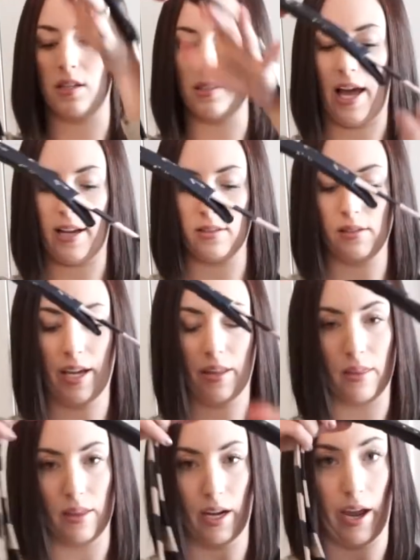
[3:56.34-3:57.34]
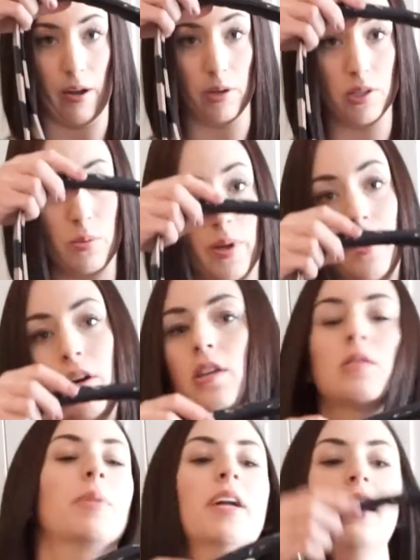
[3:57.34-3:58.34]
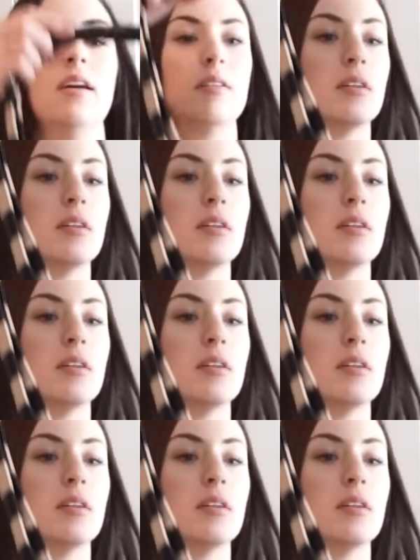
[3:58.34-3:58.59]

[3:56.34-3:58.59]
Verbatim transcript: exact length that I always wear crossbody.